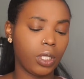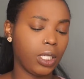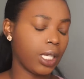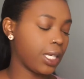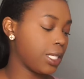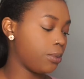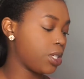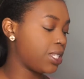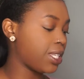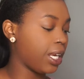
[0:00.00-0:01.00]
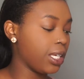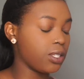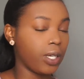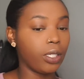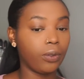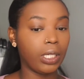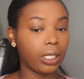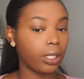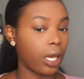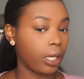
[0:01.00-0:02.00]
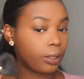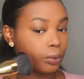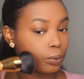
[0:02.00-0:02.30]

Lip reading: and like I said, I'm just setting, so I don't need a lot.